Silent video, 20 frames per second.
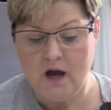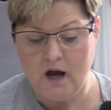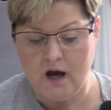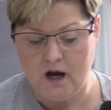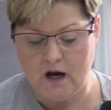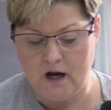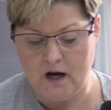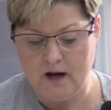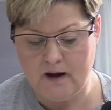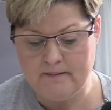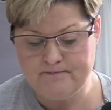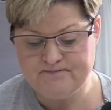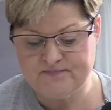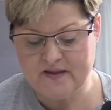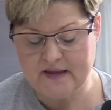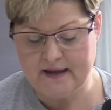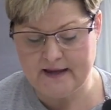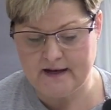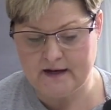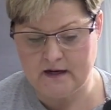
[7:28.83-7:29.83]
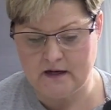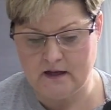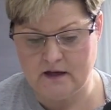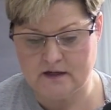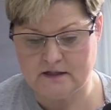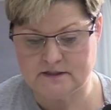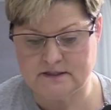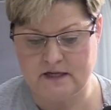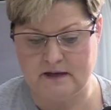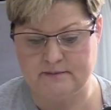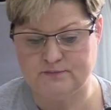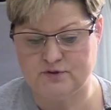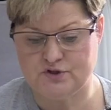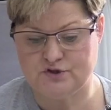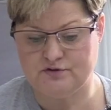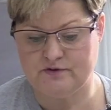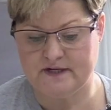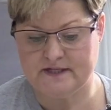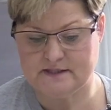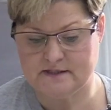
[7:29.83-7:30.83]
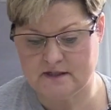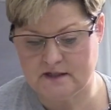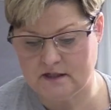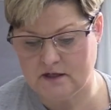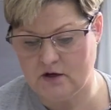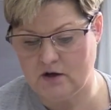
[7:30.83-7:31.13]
and a lot of times stress can